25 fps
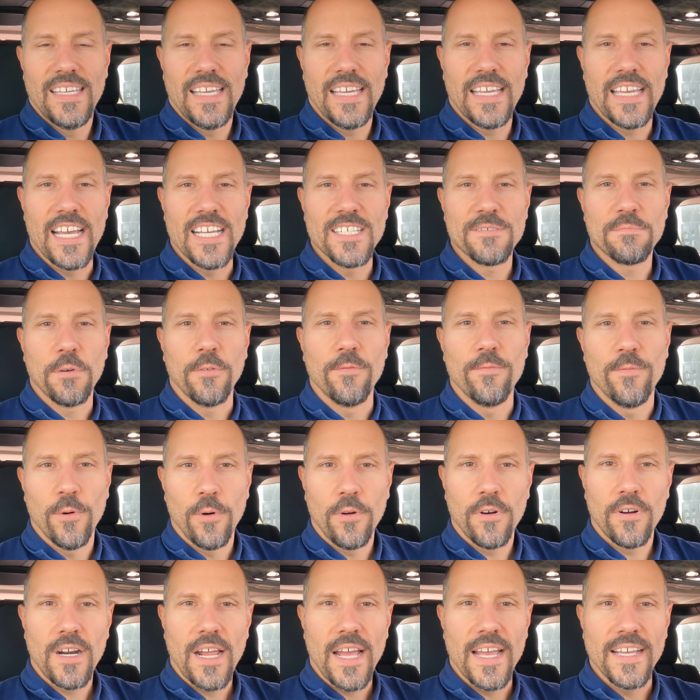Hey guys,
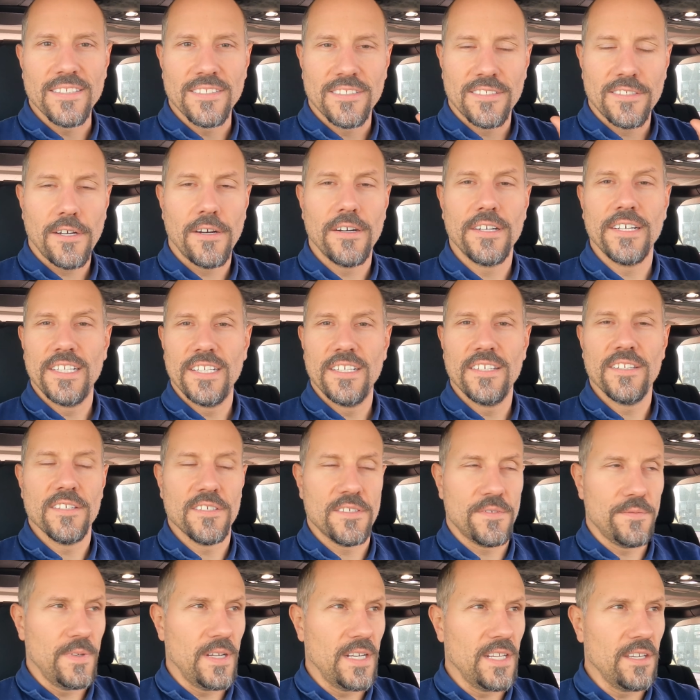before I start into
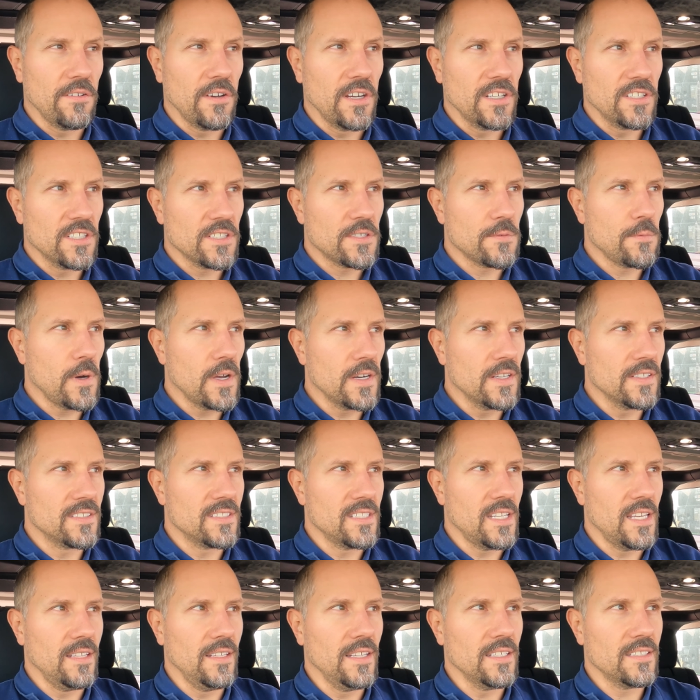this video, I just want to
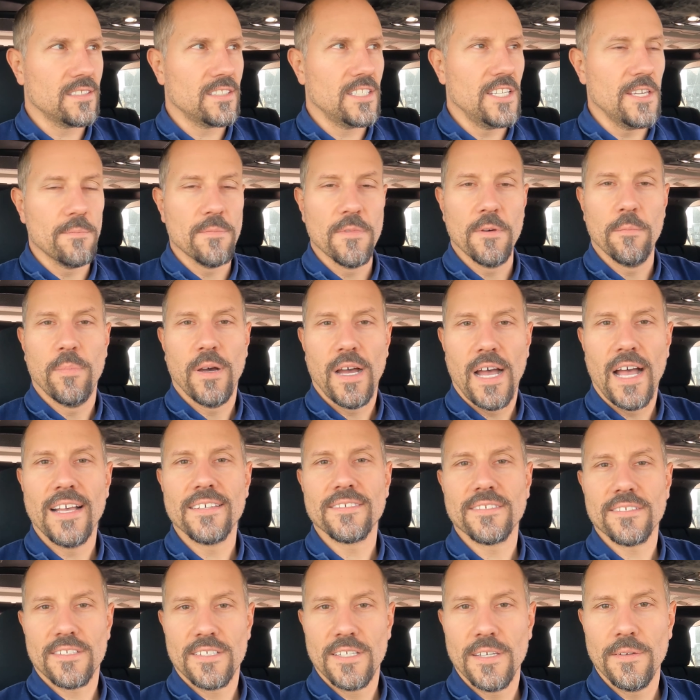say let's keep the
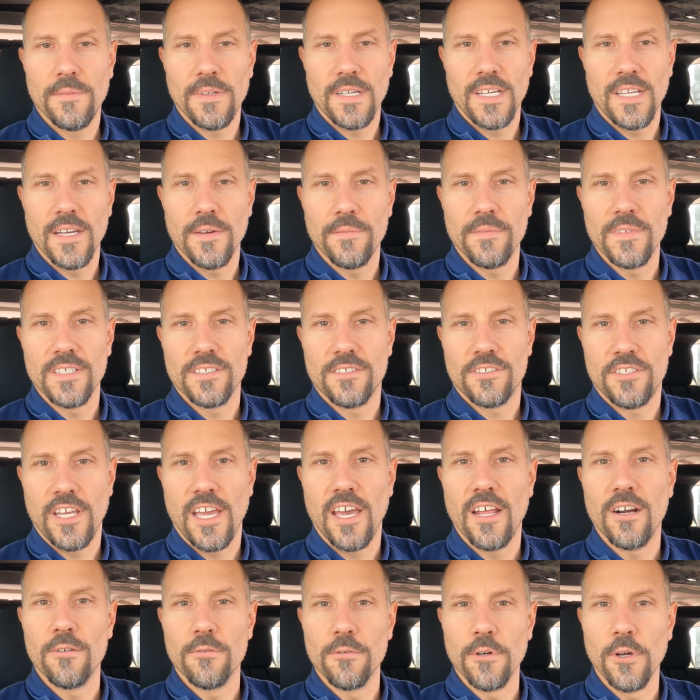positivity of this
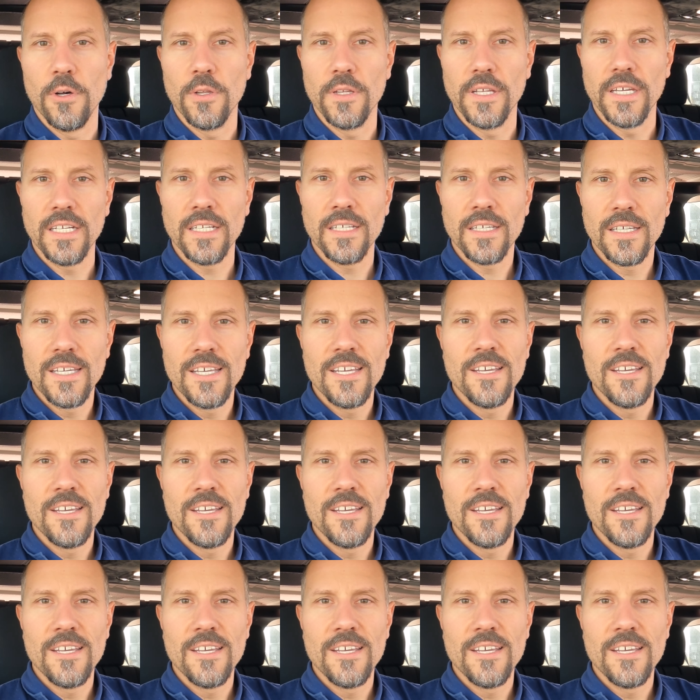channel rolling.